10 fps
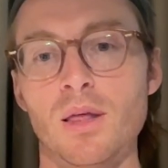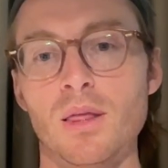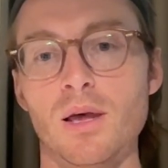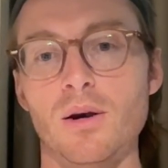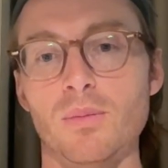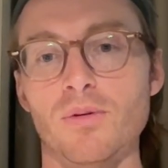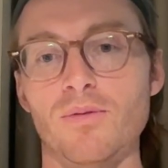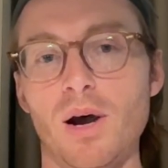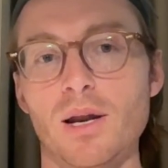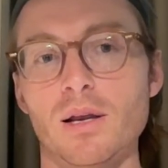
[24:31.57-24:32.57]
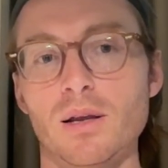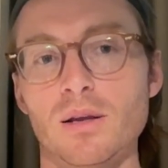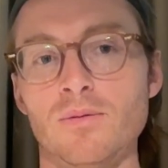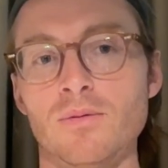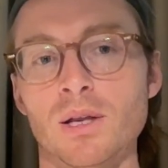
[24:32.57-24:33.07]
that are providing a
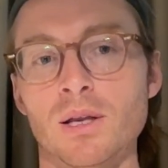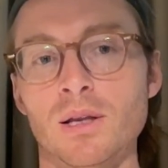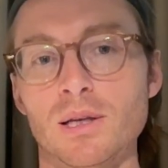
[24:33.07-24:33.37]
convenient,